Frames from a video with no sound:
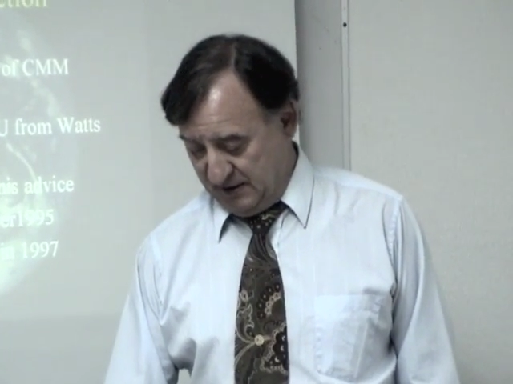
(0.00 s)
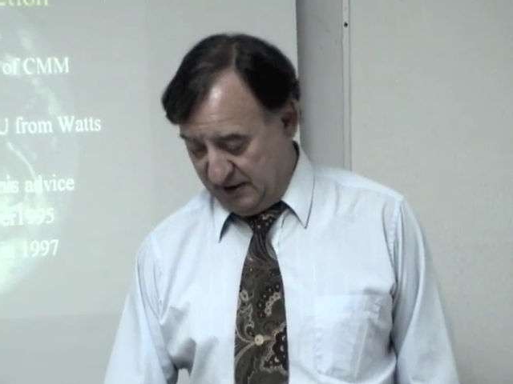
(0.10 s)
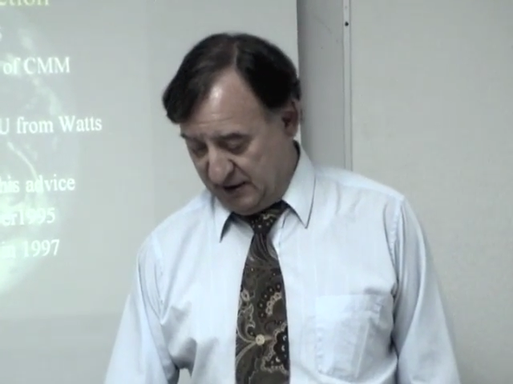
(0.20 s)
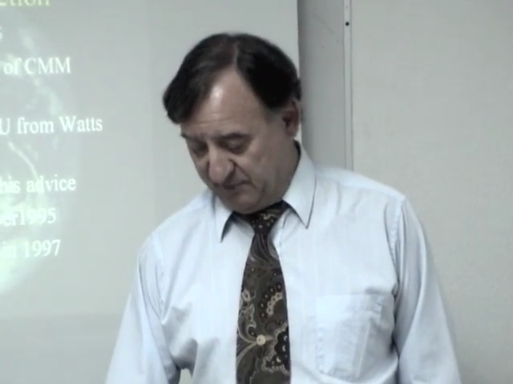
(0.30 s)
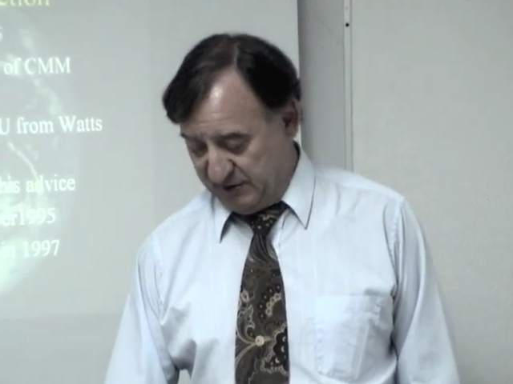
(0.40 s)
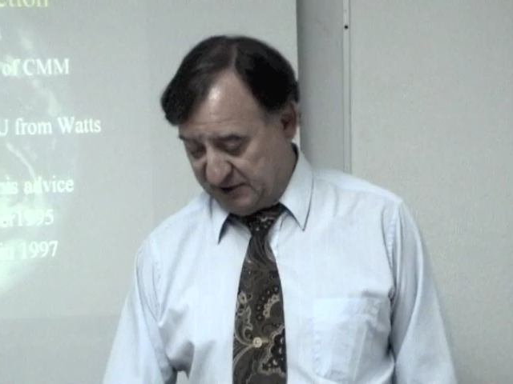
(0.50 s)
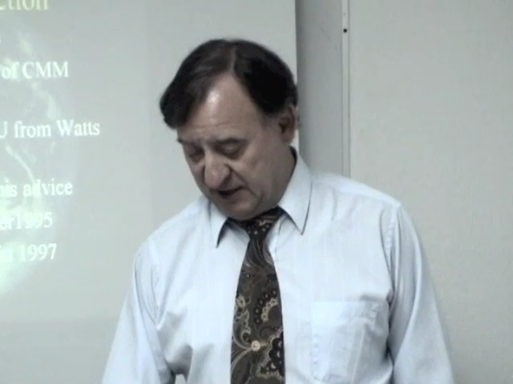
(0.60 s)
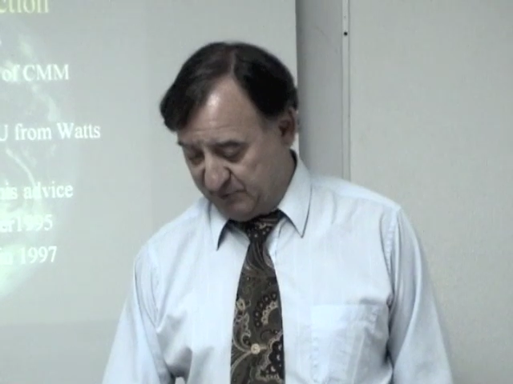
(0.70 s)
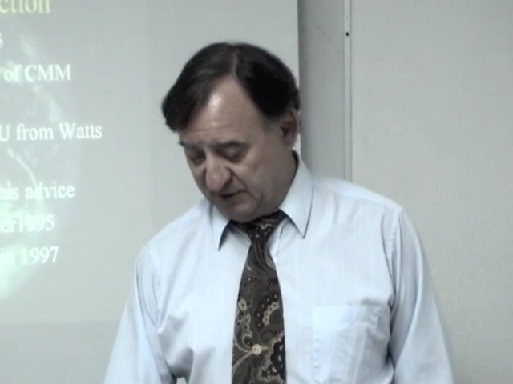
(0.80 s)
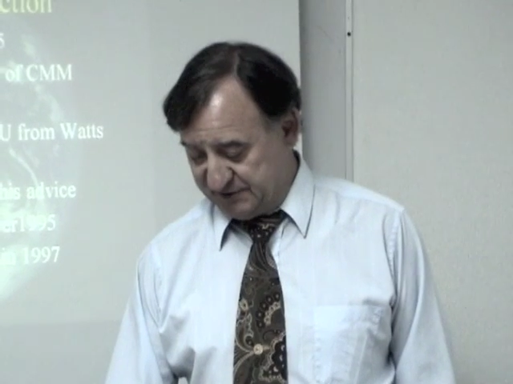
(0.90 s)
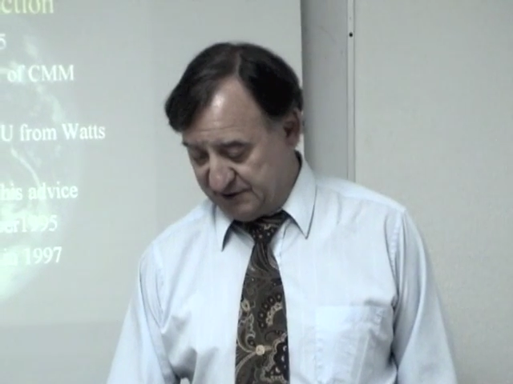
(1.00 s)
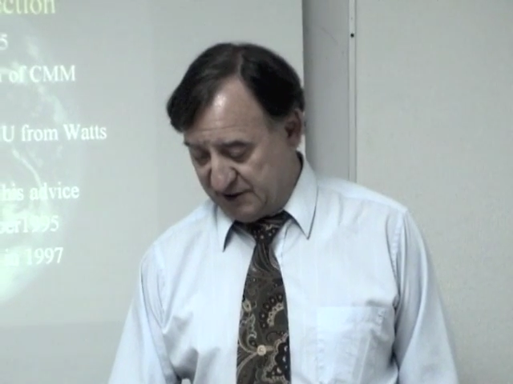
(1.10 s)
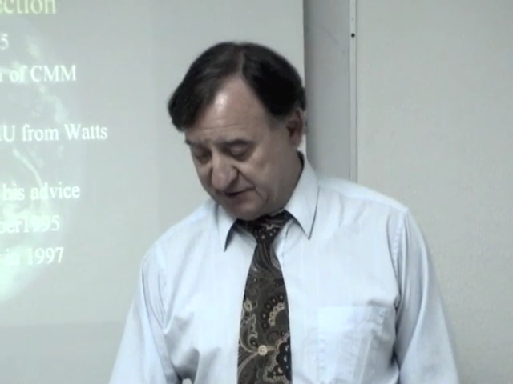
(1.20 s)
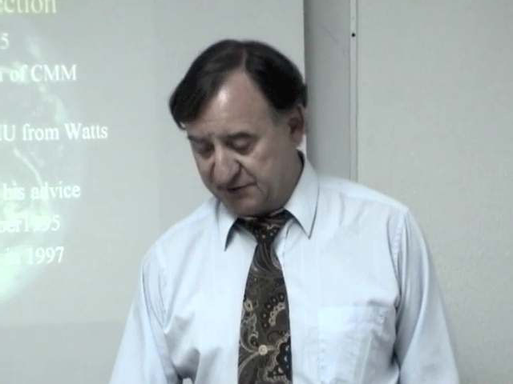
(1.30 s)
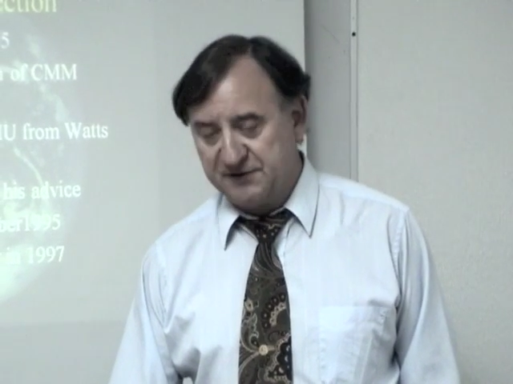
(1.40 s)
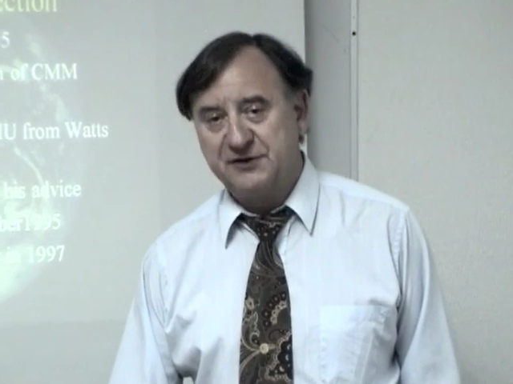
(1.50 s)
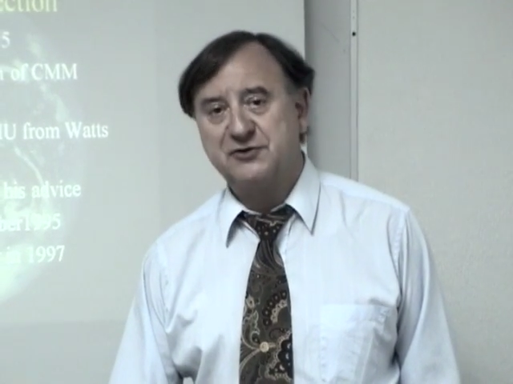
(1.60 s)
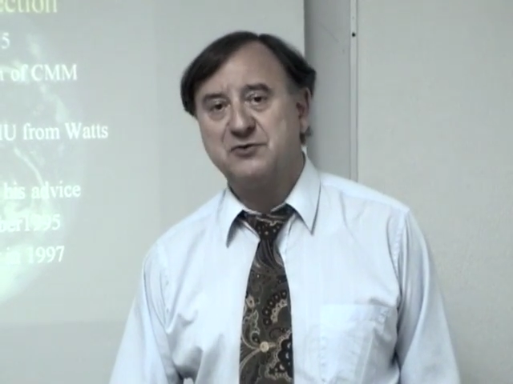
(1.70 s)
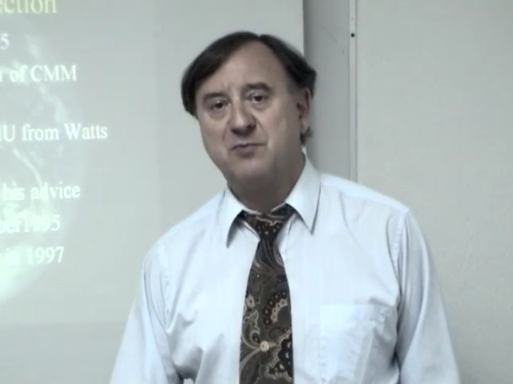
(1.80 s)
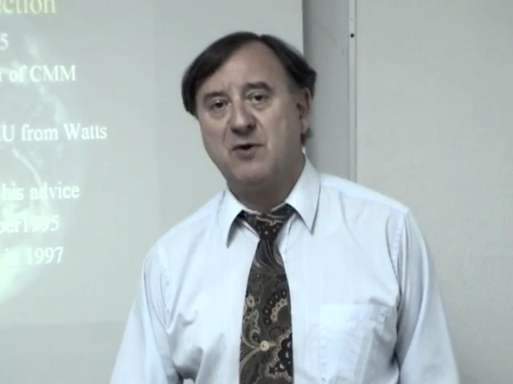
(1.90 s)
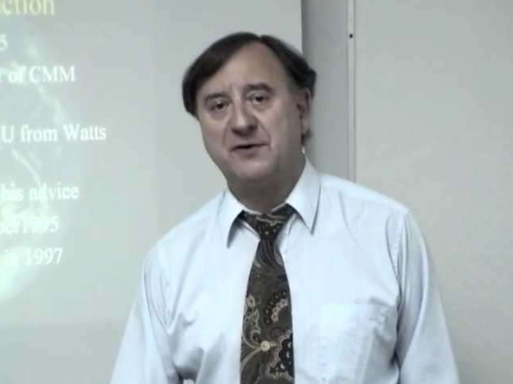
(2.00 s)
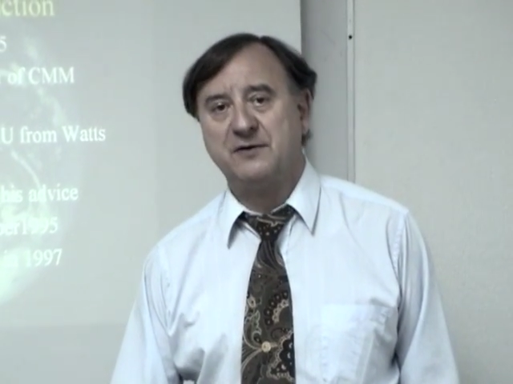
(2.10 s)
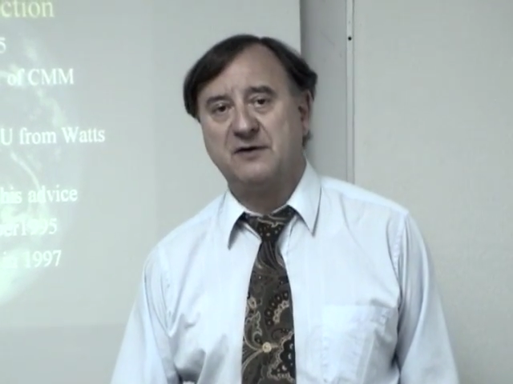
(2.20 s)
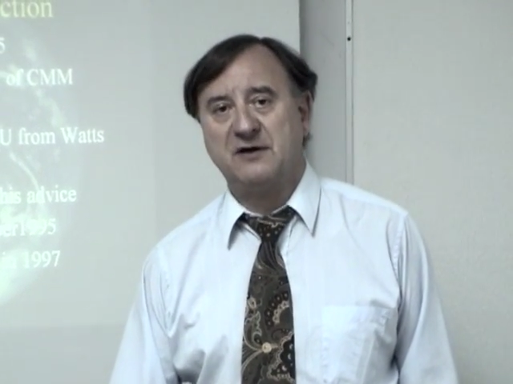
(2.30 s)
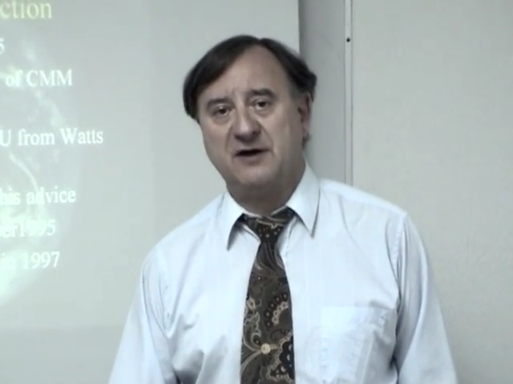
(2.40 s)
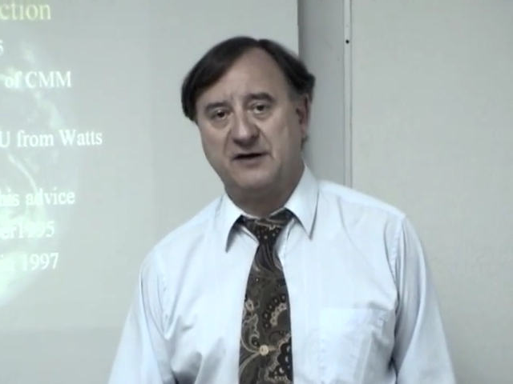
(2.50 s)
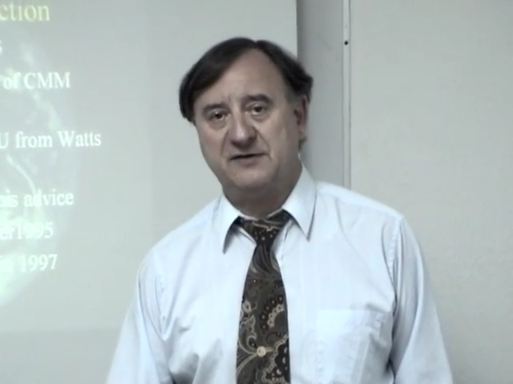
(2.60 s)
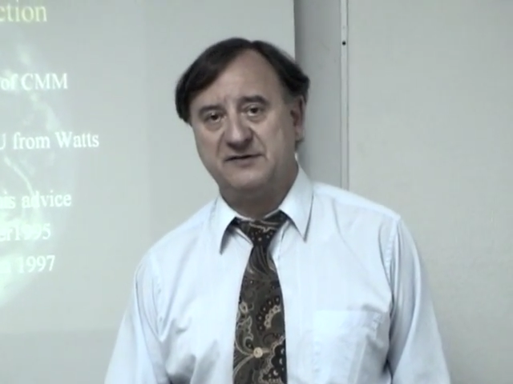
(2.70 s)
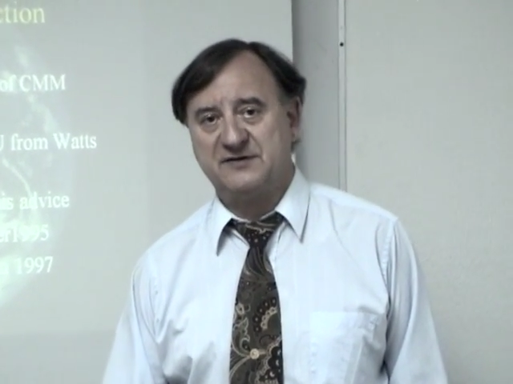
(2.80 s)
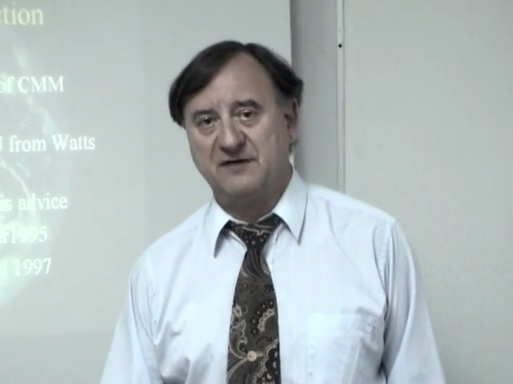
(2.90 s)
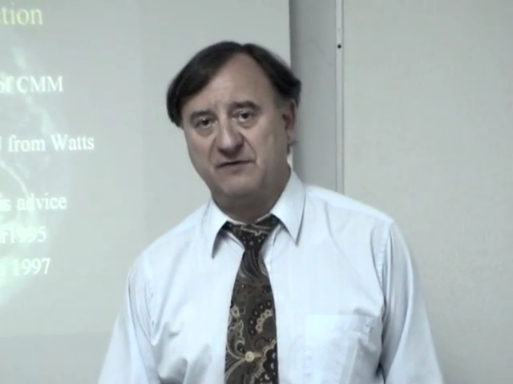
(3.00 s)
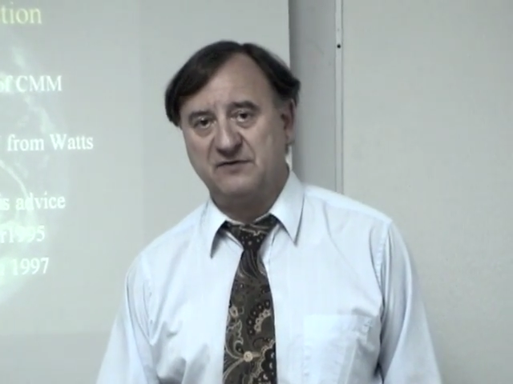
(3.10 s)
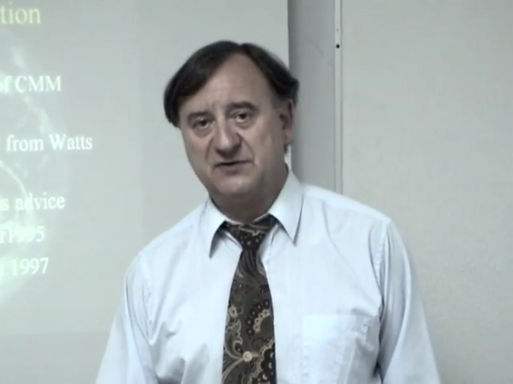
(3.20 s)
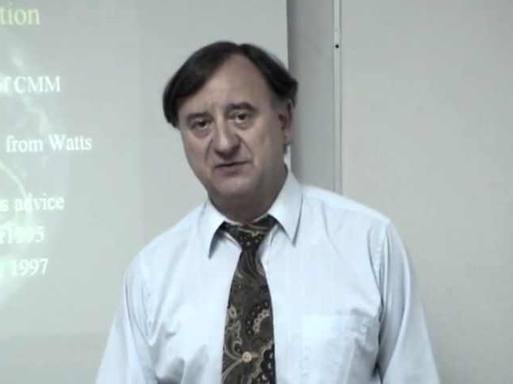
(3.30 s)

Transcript: and I became an SEI transition partner in 1997,